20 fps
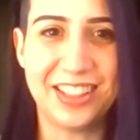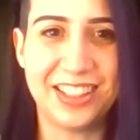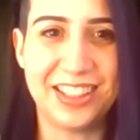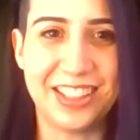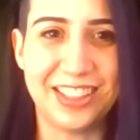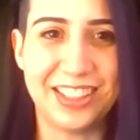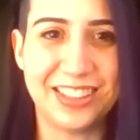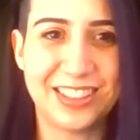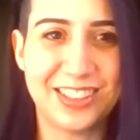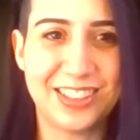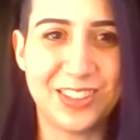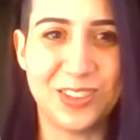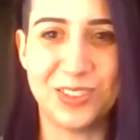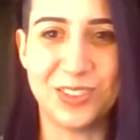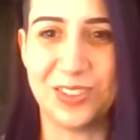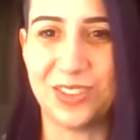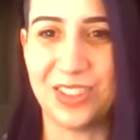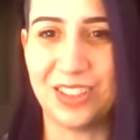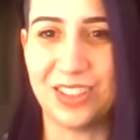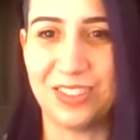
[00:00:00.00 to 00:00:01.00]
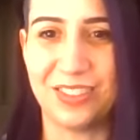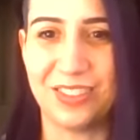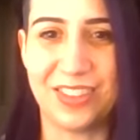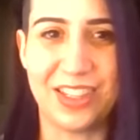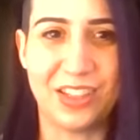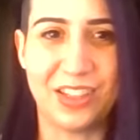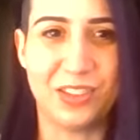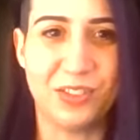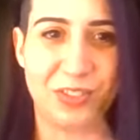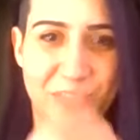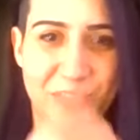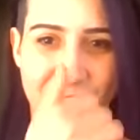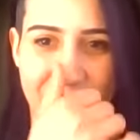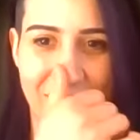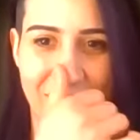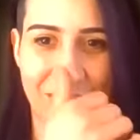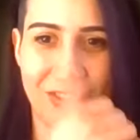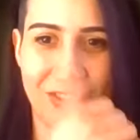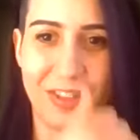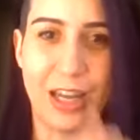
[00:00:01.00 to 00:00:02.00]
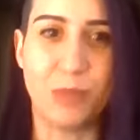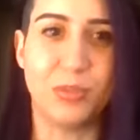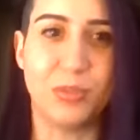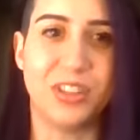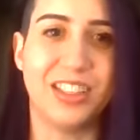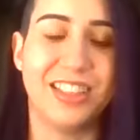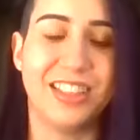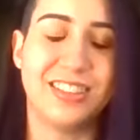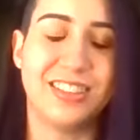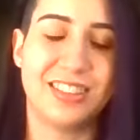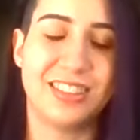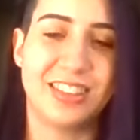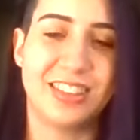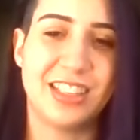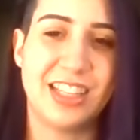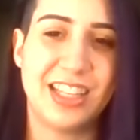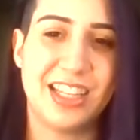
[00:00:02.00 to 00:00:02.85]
things to give out for families.